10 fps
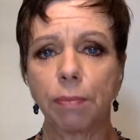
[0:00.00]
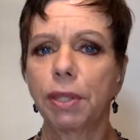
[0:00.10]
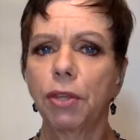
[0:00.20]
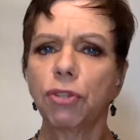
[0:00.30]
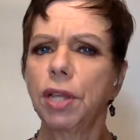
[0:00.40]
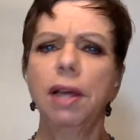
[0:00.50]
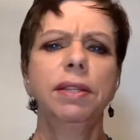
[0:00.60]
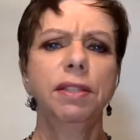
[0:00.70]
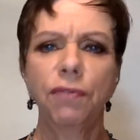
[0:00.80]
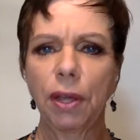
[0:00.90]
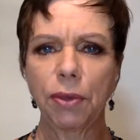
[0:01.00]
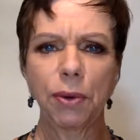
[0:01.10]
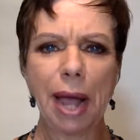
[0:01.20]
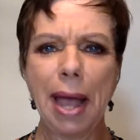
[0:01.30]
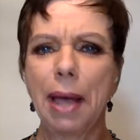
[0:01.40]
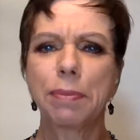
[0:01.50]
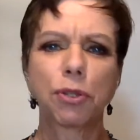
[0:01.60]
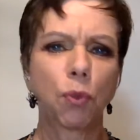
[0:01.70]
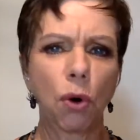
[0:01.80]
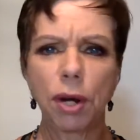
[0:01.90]
But there's tons of other
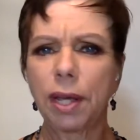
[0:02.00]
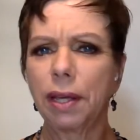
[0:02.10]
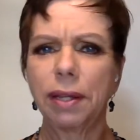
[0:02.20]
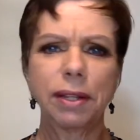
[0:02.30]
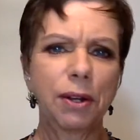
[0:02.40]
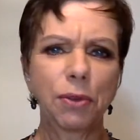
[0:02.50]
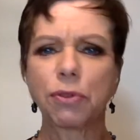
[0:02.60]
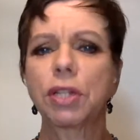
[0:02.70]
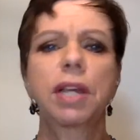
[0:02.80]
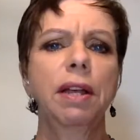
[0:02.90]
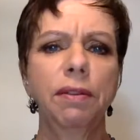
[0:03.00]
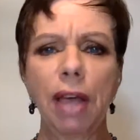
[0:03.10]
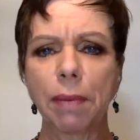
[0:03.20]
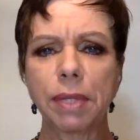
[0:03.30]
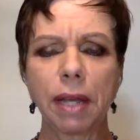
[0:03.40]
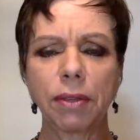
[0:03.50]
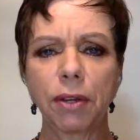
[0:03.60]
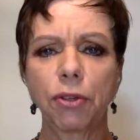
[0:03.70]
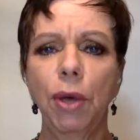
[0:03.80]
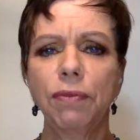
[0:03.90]
apps. Work It, there's a ton of apps out there.
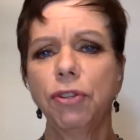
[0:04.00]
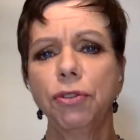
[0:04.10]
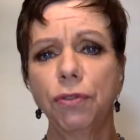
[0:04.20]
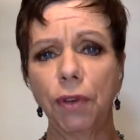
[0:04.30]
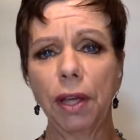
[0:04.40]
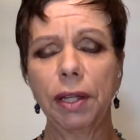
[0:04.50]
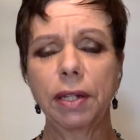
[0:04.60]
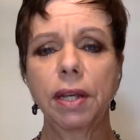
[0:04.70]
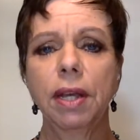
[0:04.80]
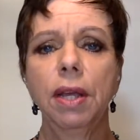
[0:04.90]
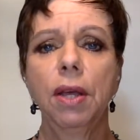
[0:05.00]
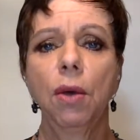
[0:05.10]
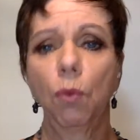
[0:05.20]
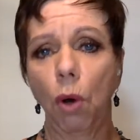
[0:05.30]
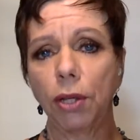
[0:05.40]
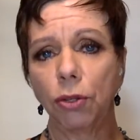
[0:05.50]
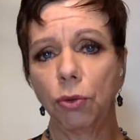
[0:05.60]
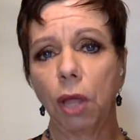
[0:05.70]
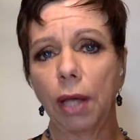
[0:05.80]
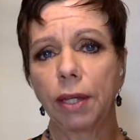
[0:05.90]
You have to just find what you
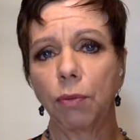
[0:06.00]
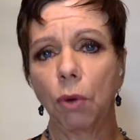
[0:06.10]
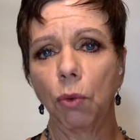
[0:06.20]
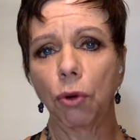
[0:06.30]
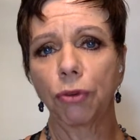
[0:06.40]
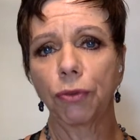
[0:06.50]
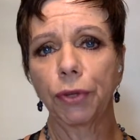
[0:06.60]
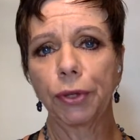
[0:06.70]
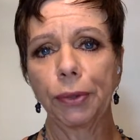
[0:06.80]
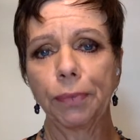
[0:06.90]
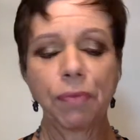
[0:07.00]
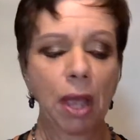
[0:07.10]
like and what works for you.